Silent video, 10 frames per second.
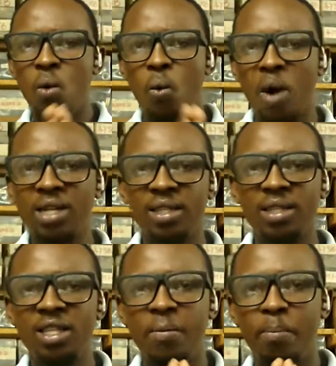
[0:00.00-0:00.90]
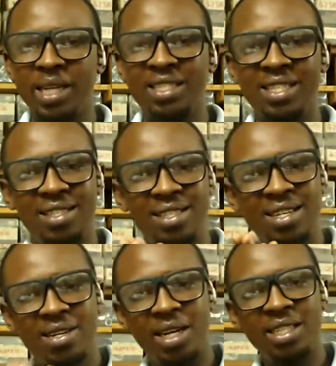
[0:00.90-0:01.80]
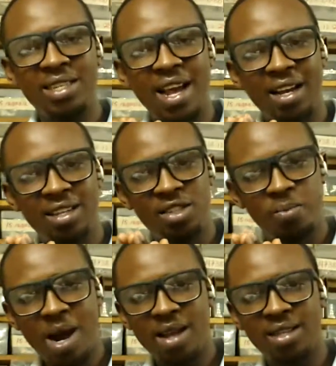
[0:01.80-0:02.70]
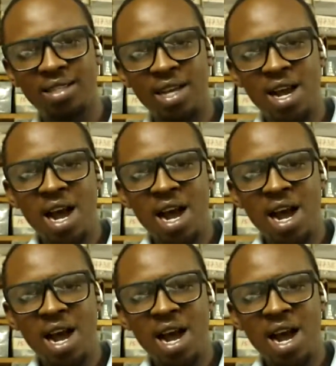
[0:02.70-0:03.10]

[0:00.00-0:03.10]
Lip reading: Once the purchased credit expires,